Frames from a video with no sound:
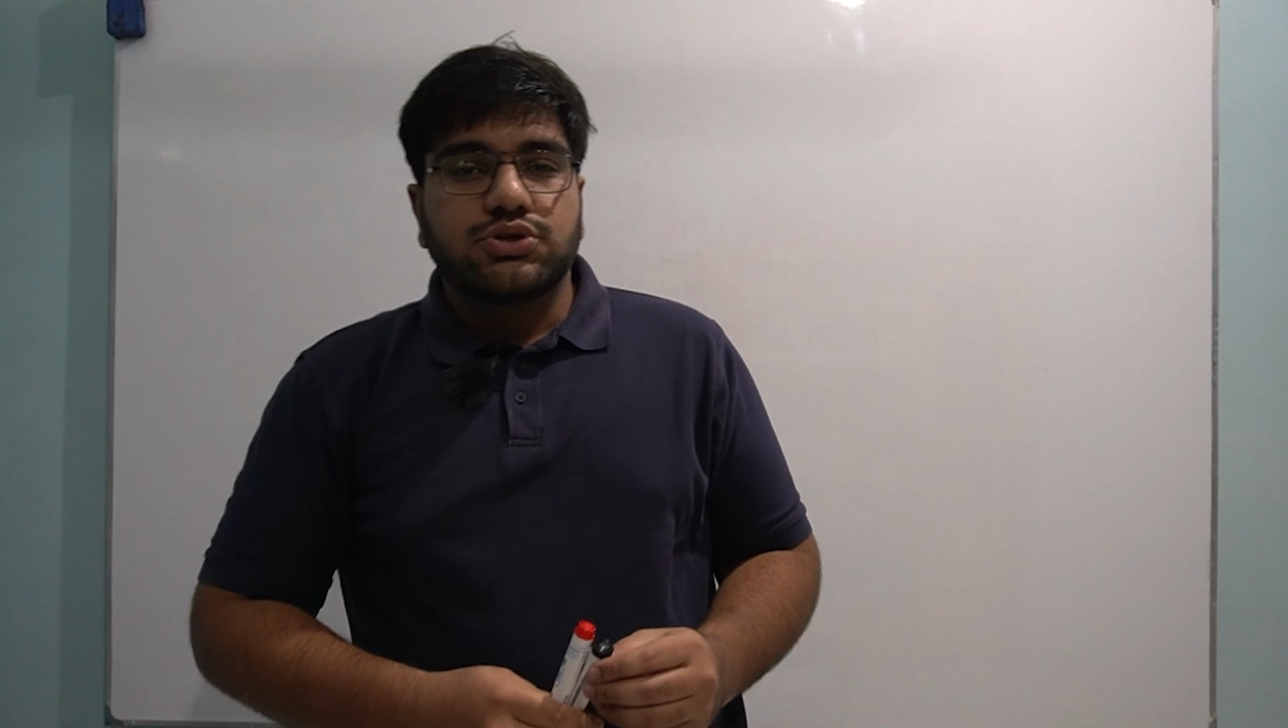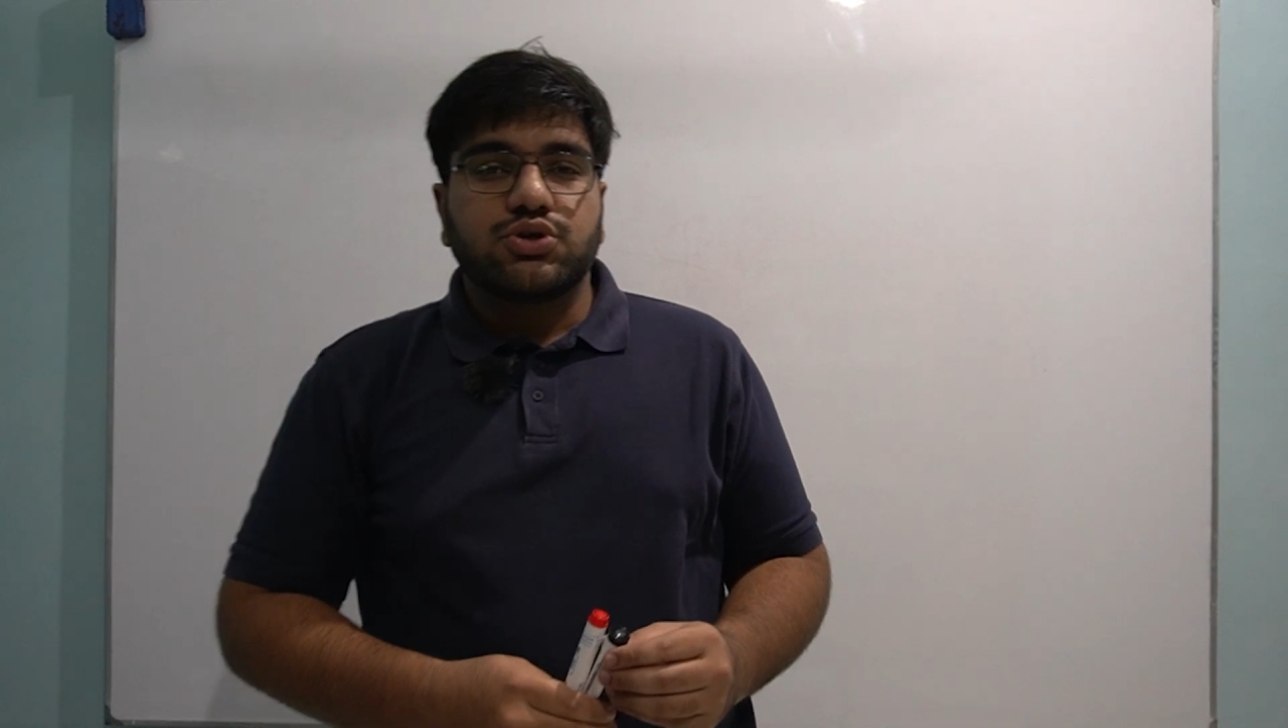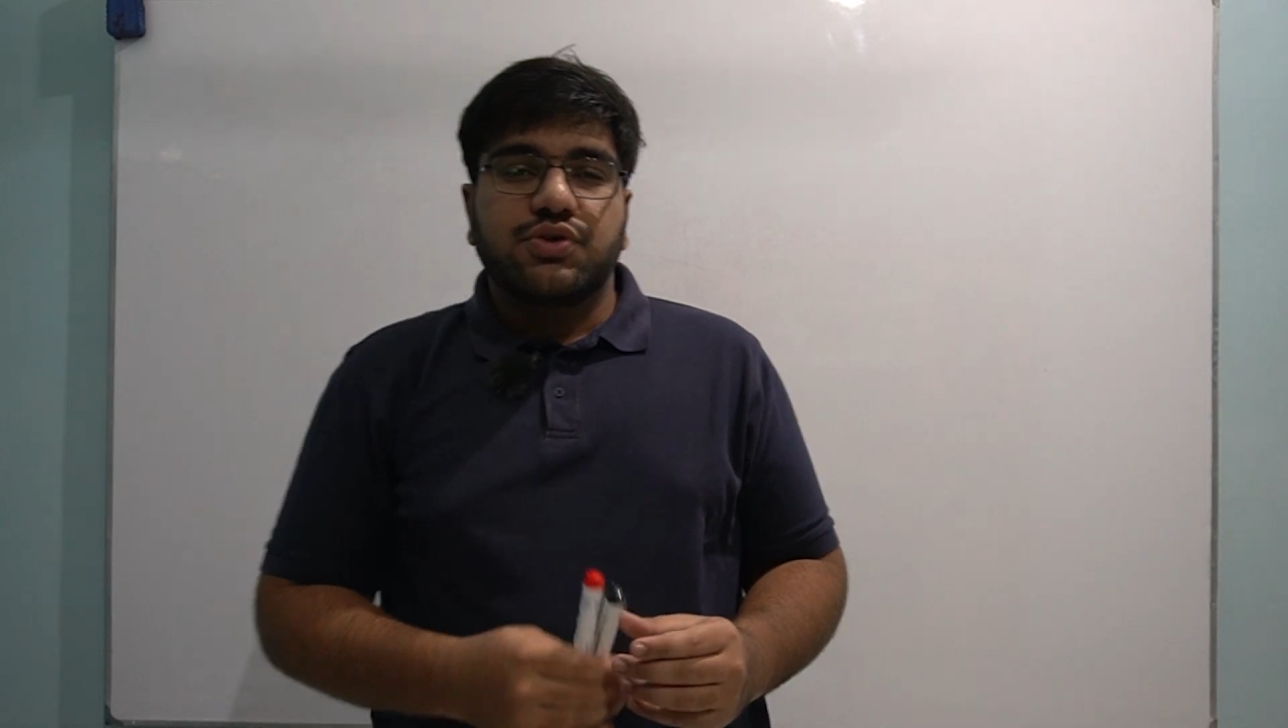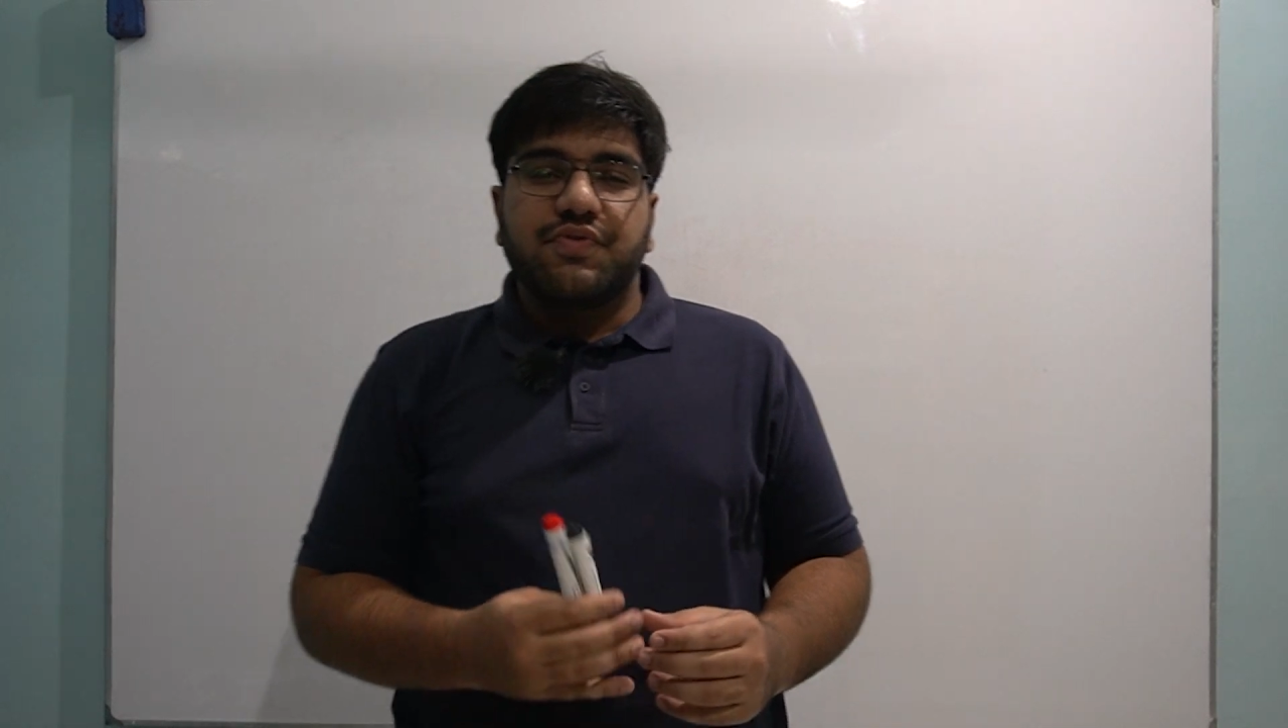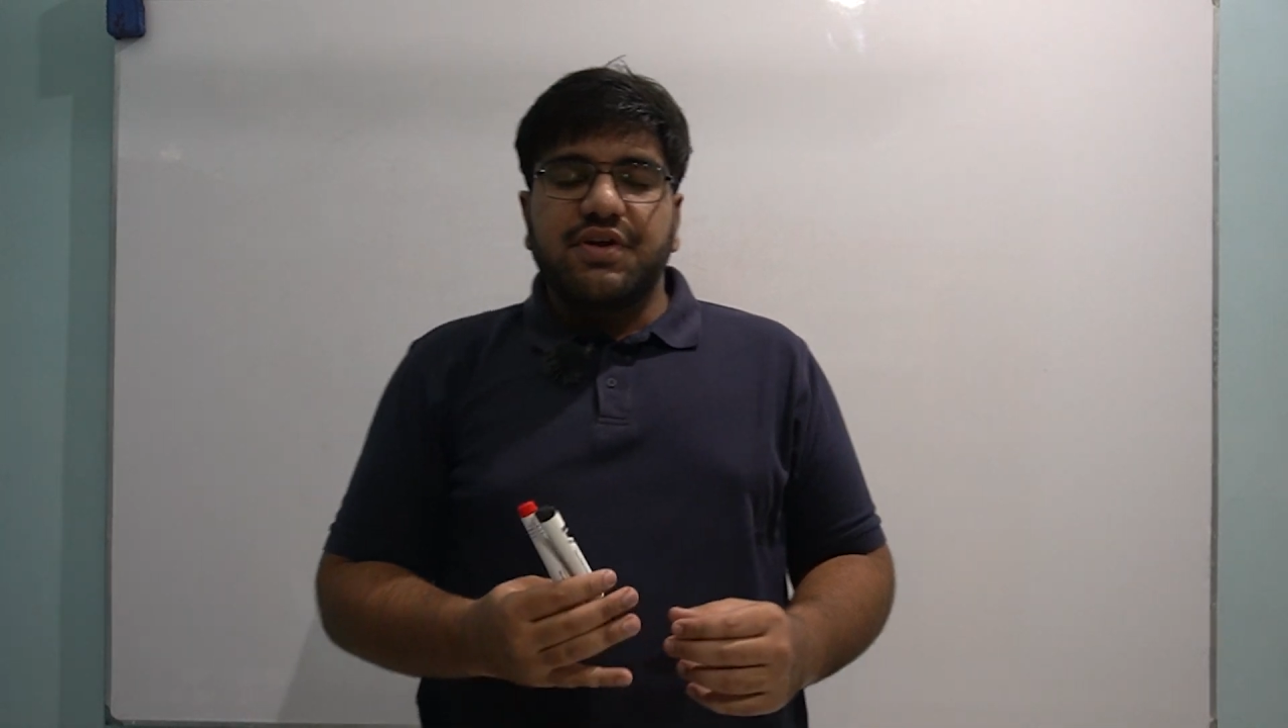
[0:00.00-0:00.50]

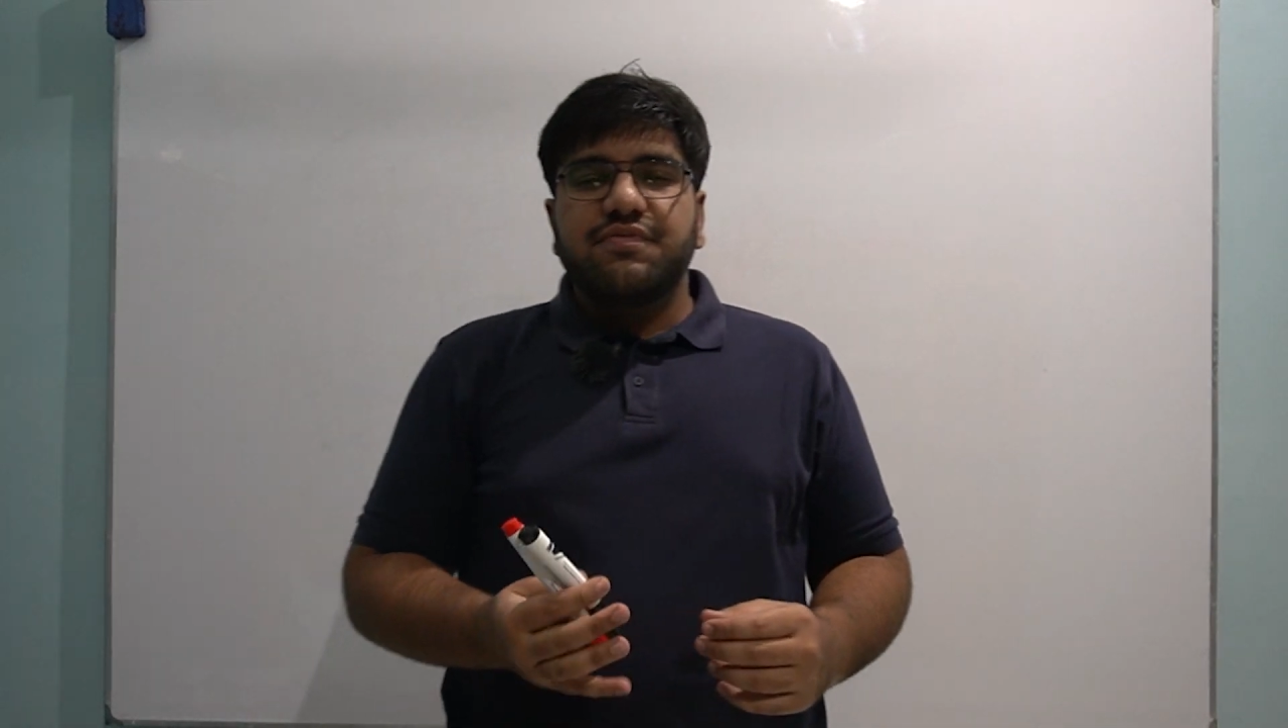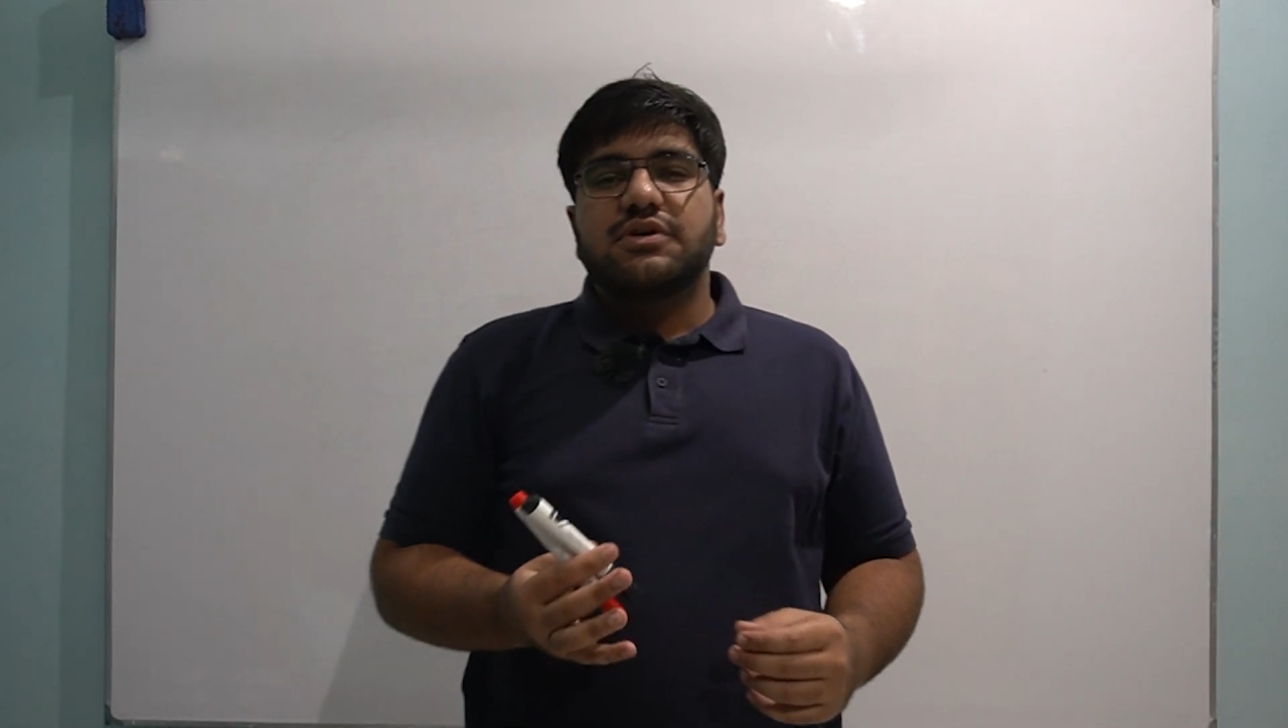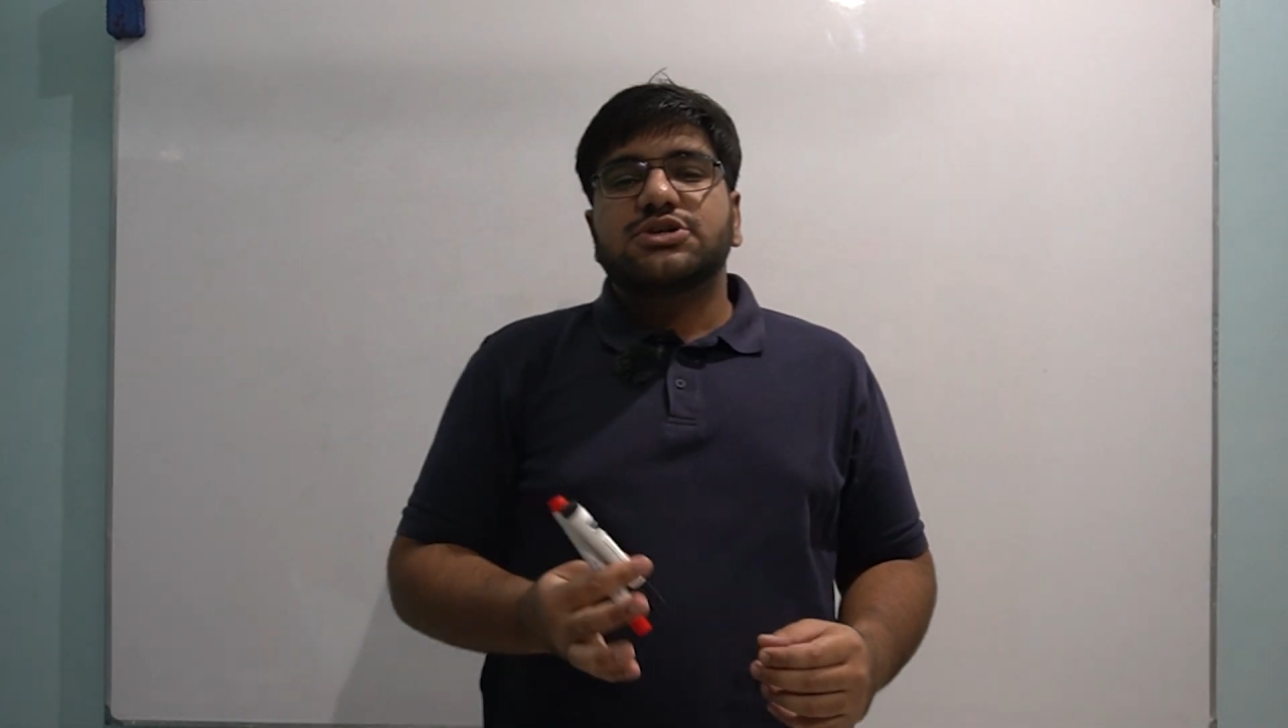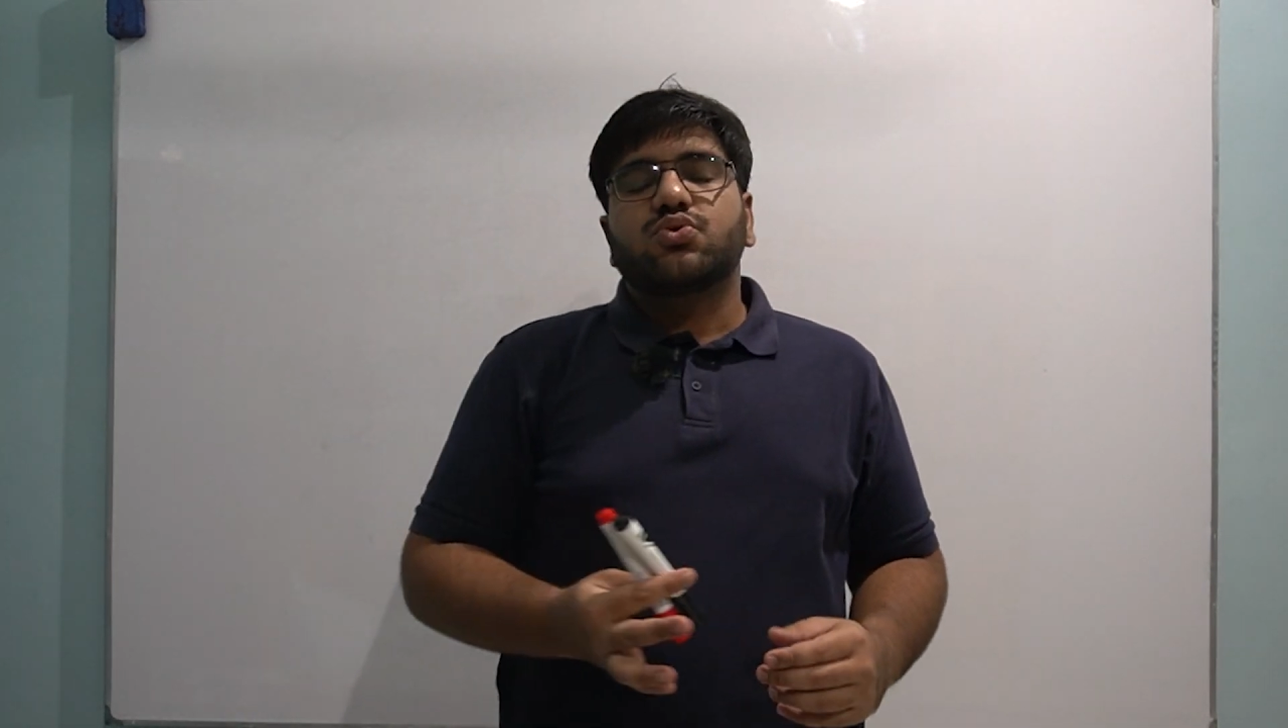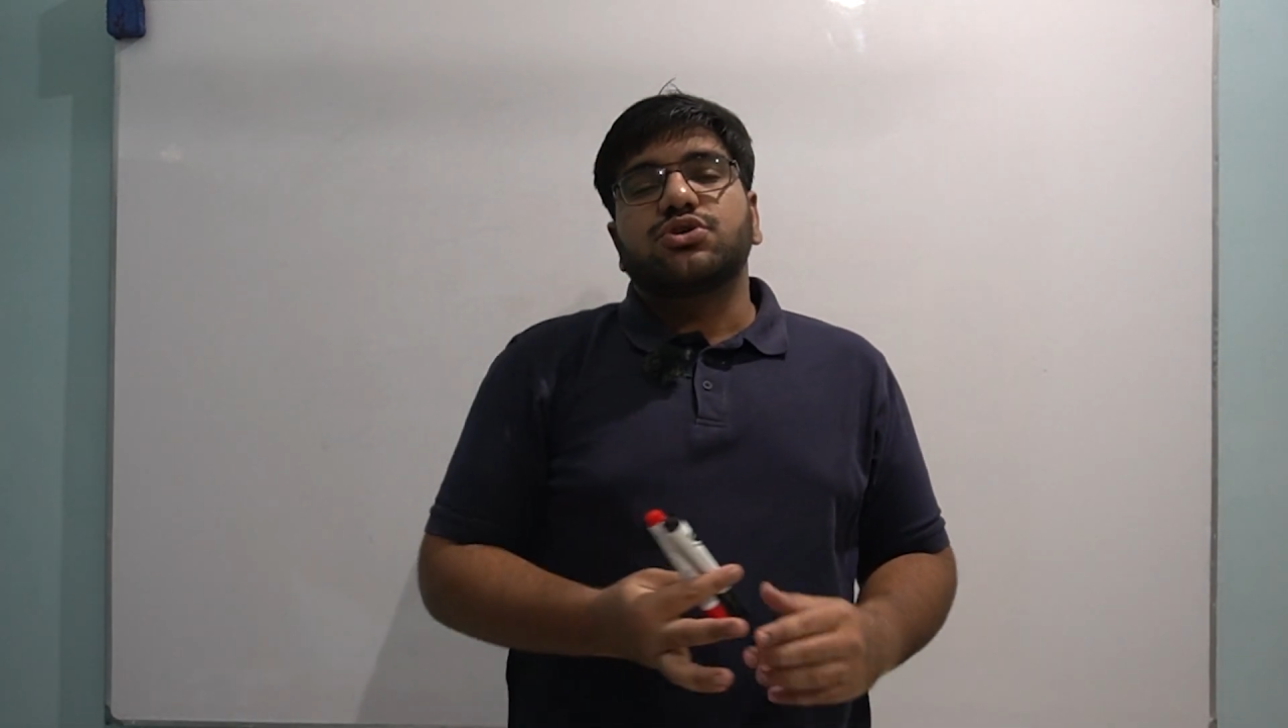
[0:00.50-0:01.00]
So the very first